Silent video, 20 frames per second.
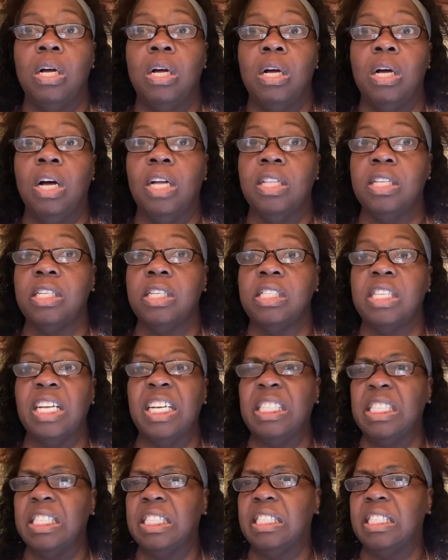Other
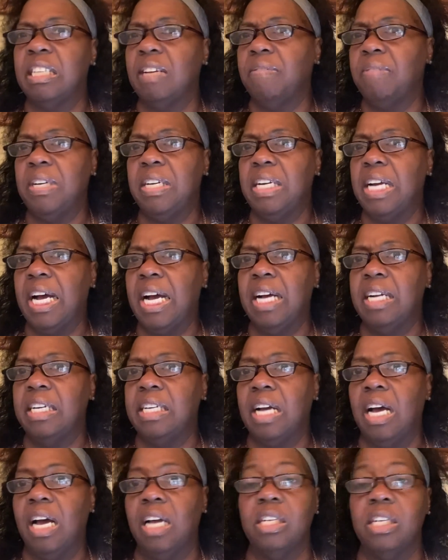steaks is
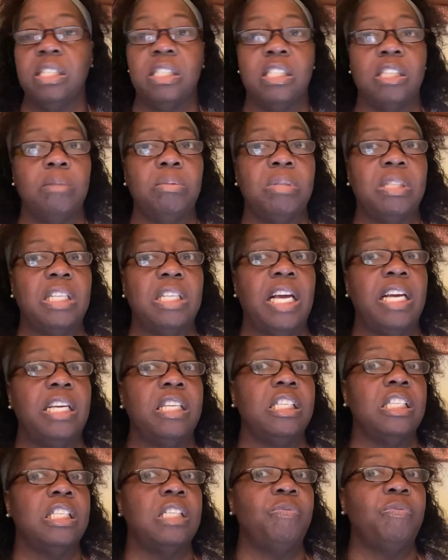$79. Some
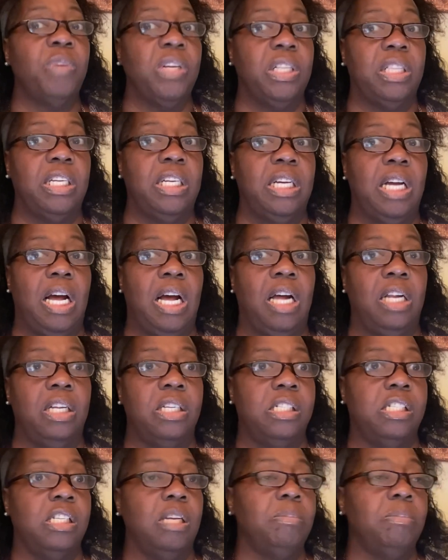steaks is
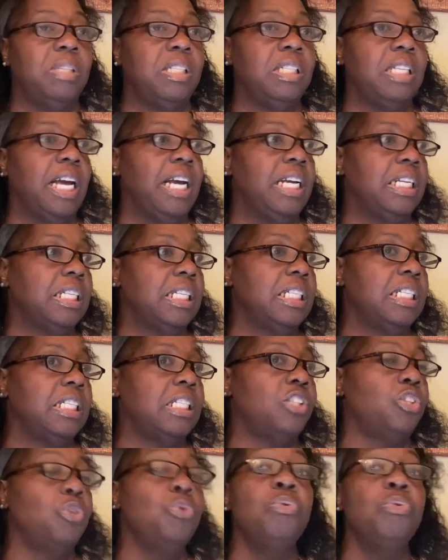$50. Some steaks is
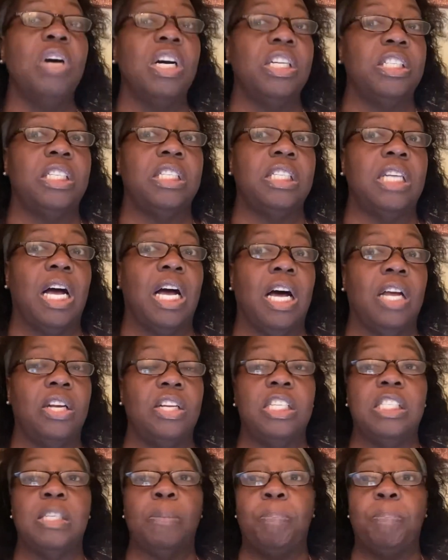
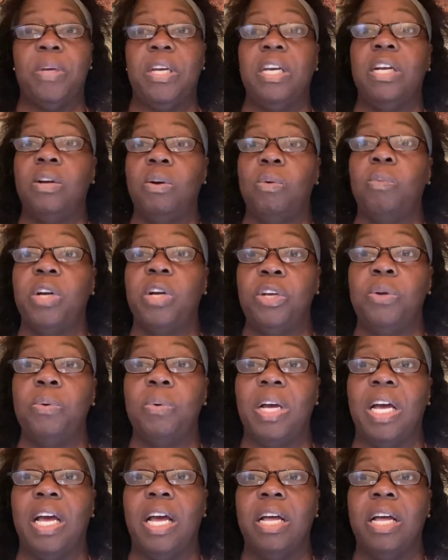$200. It depends on where
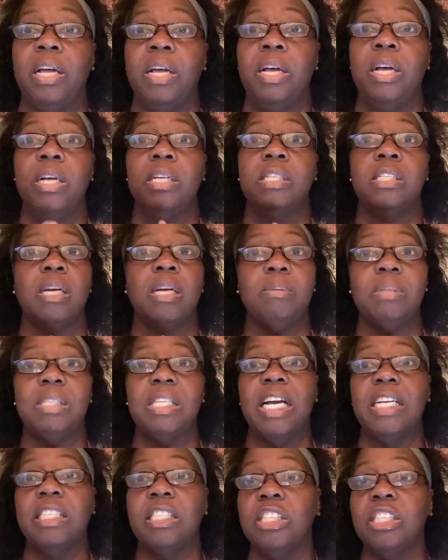you at. Some
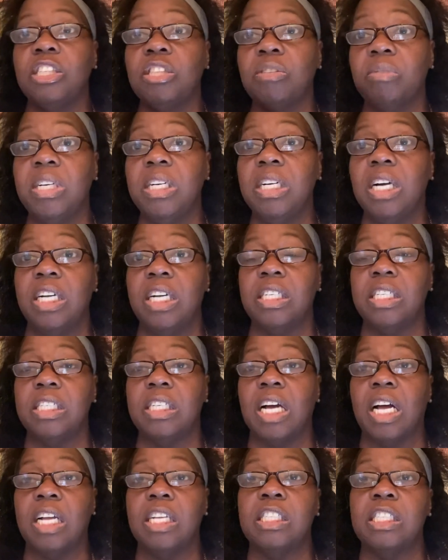steaks is
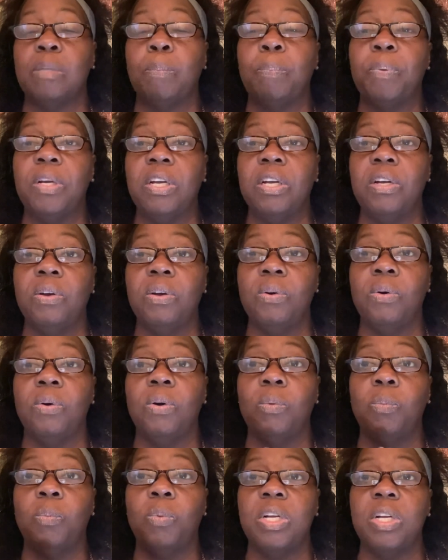$300. It depends
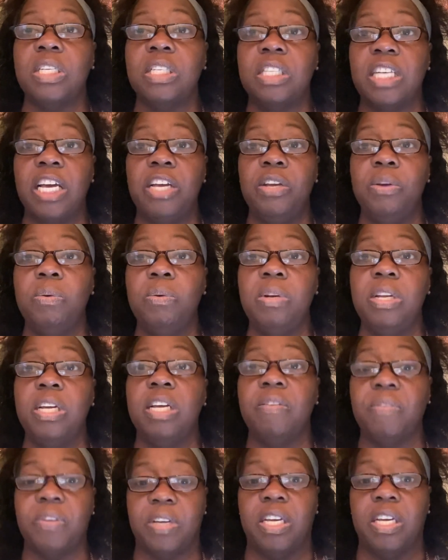on what state you
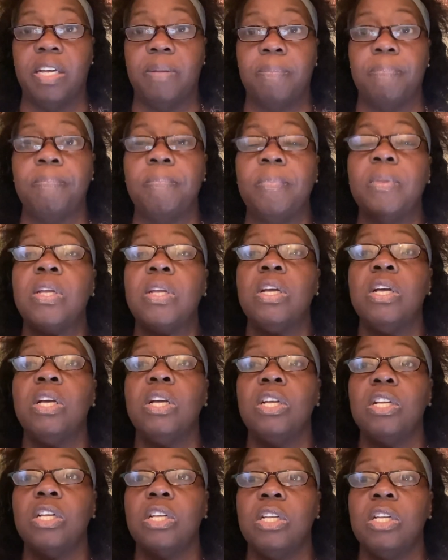live in.
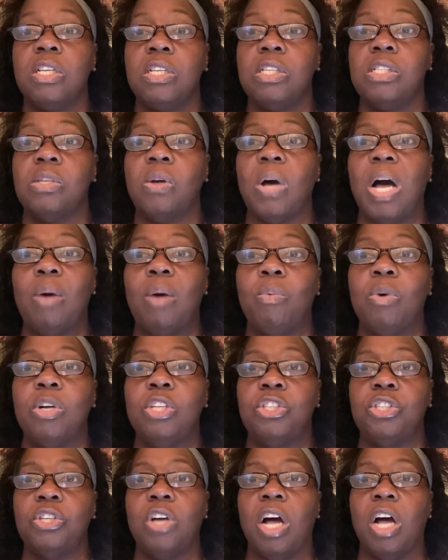So I
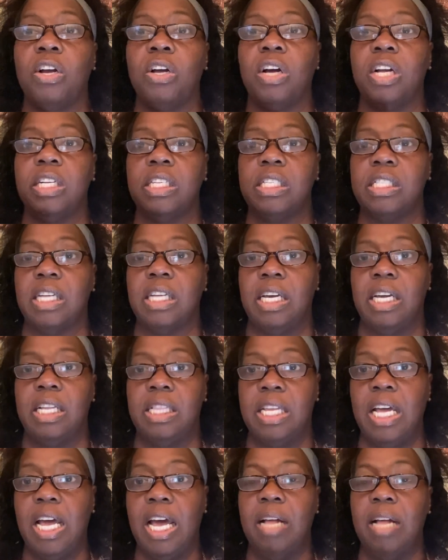want y'all to
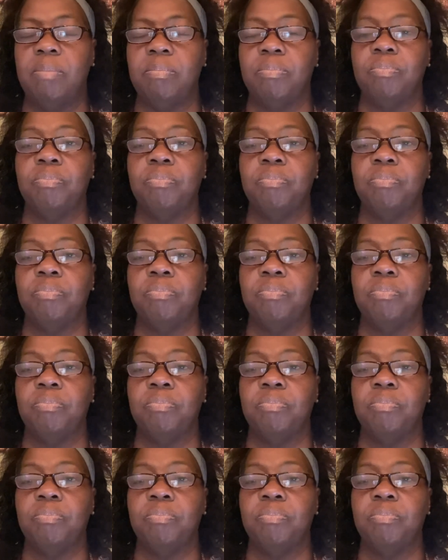understand that.